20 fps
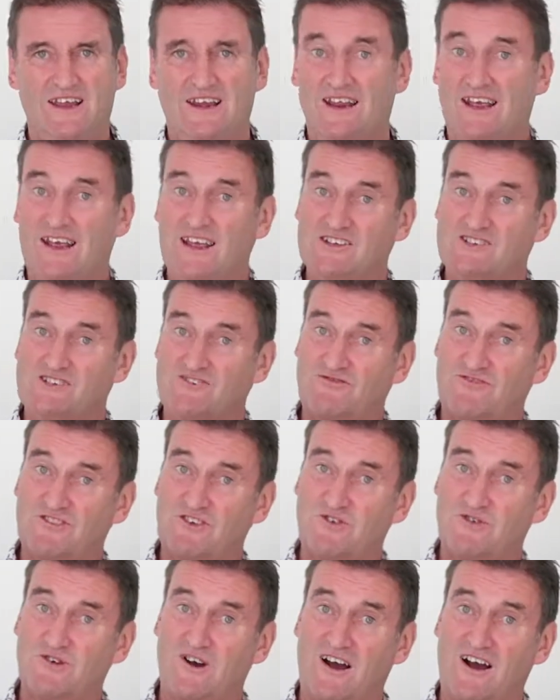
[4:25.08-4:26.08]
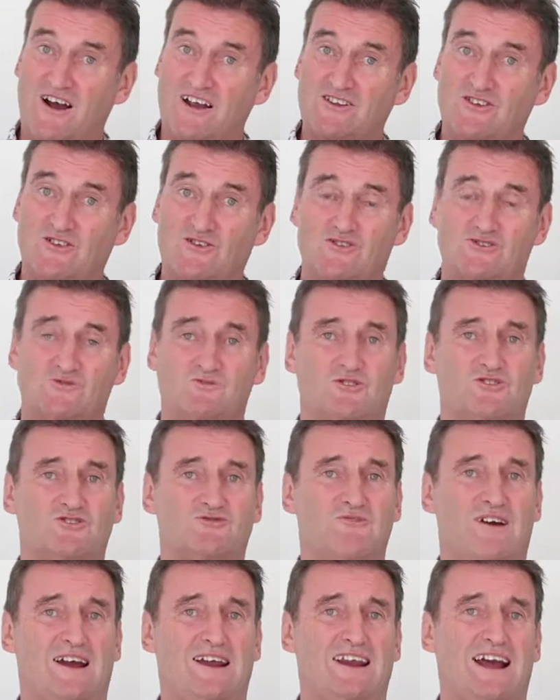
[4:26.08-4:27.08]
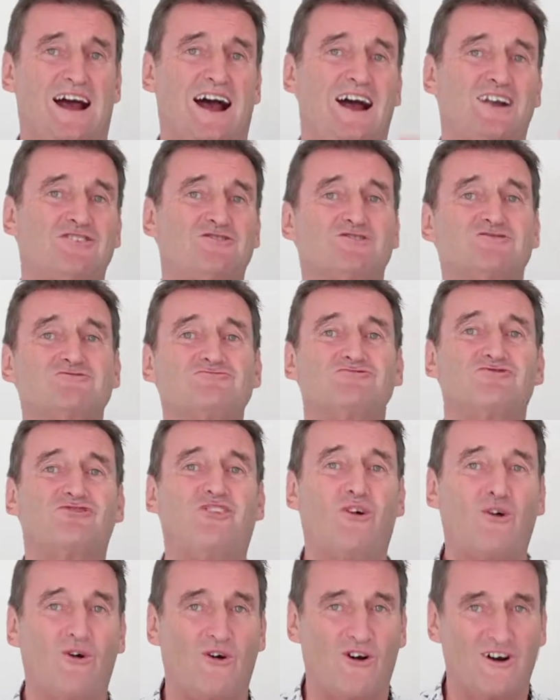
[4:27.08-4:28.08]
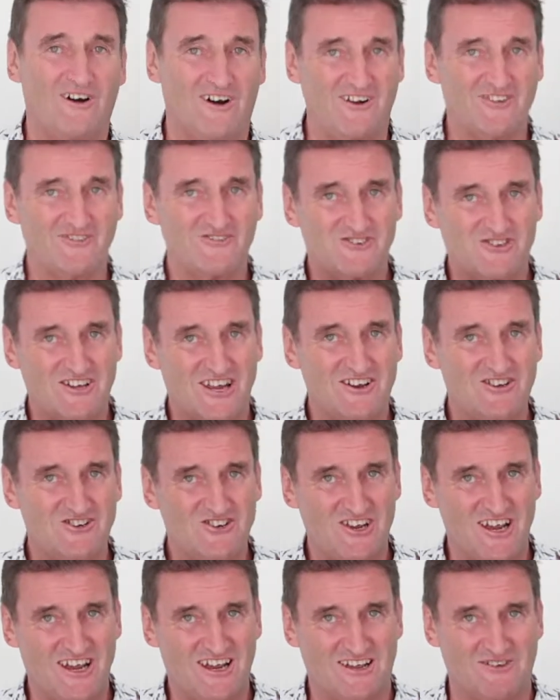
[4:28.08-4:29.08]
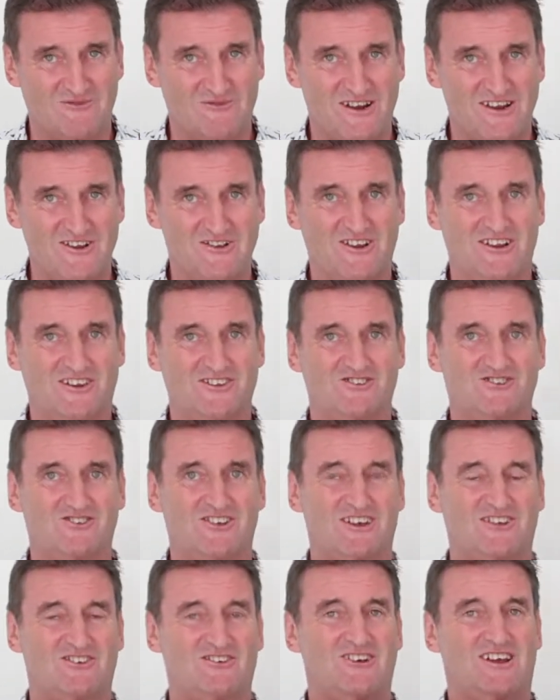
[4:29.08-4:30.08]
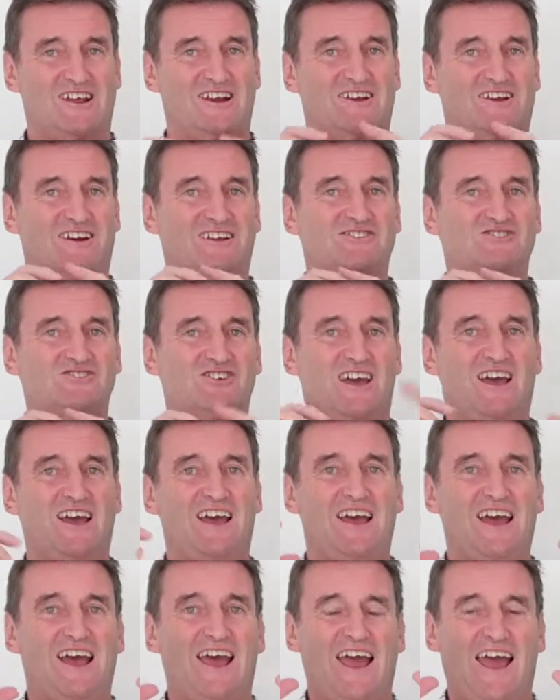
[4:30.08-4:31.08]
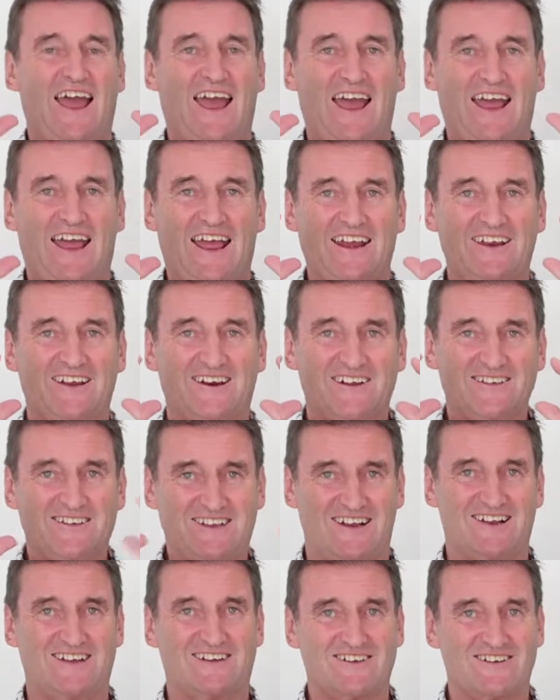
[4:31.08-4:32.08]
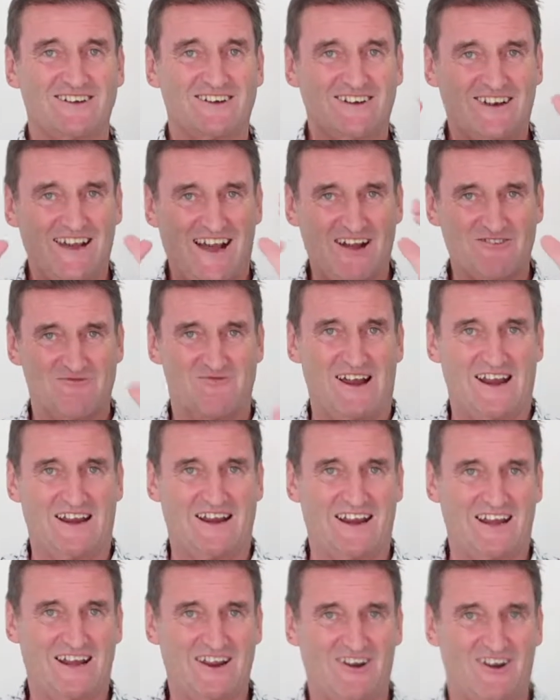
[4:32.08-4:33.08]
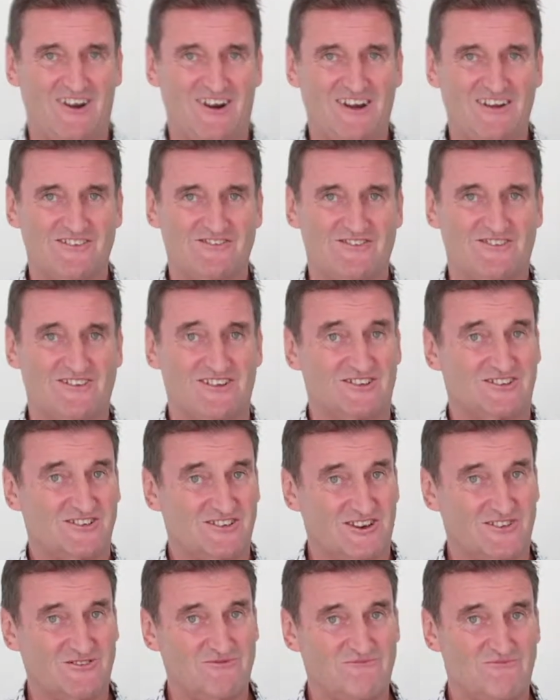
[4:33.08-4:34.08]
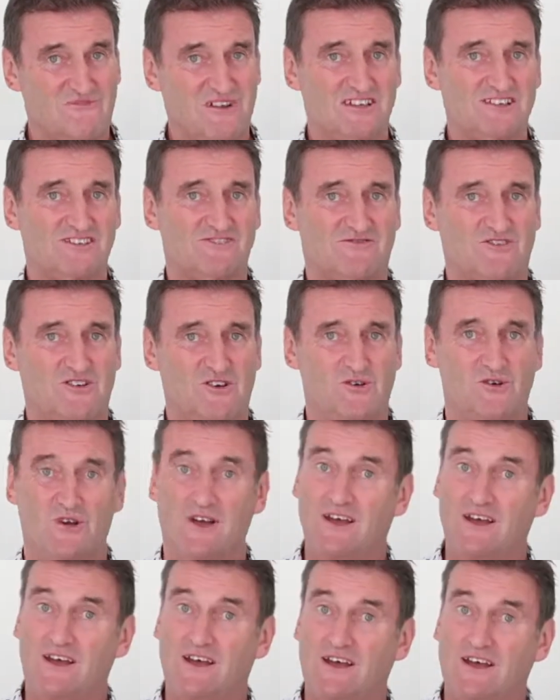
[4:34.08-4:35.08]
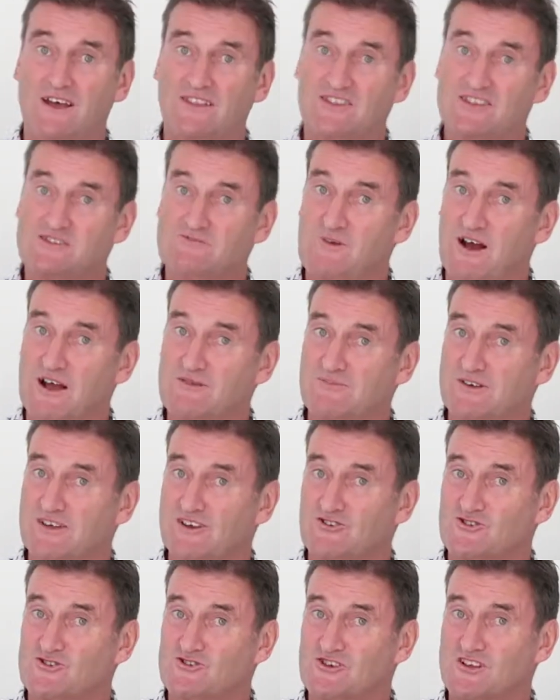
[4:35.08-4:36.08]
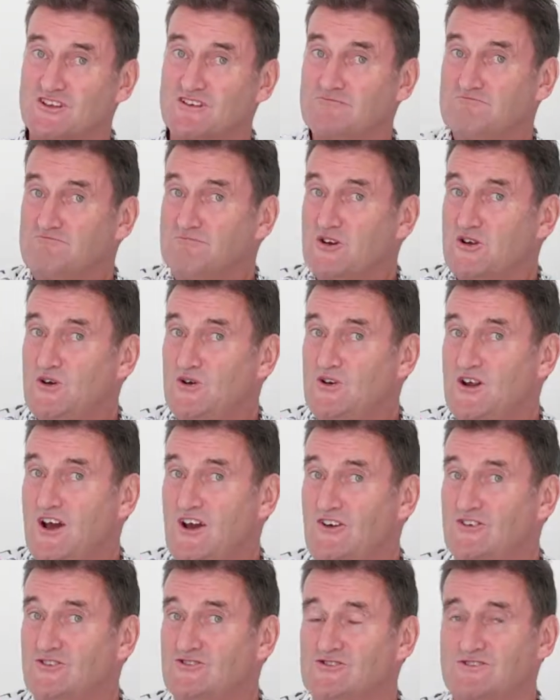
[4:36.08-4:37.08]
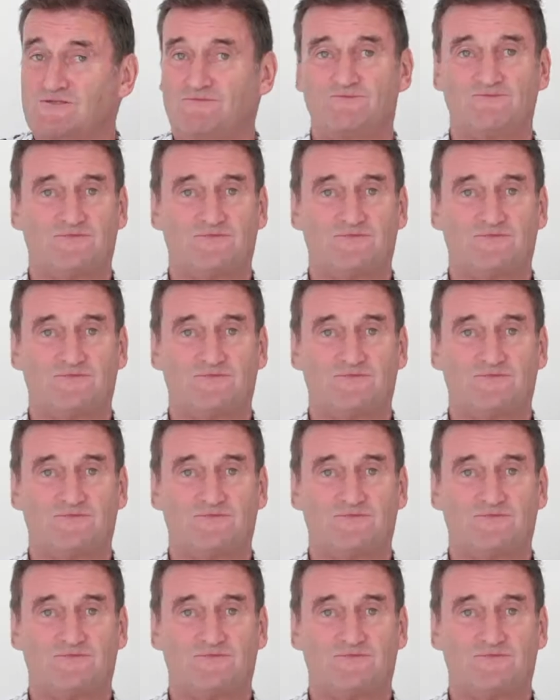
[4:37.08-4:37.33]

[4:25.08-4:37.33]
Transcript: Now, here's a few I use which rate 104 on Send Check It, where you get to check your headlines. And I tell you, it can't rate any higher than this. So here's a few. This might be interesting, but who knows?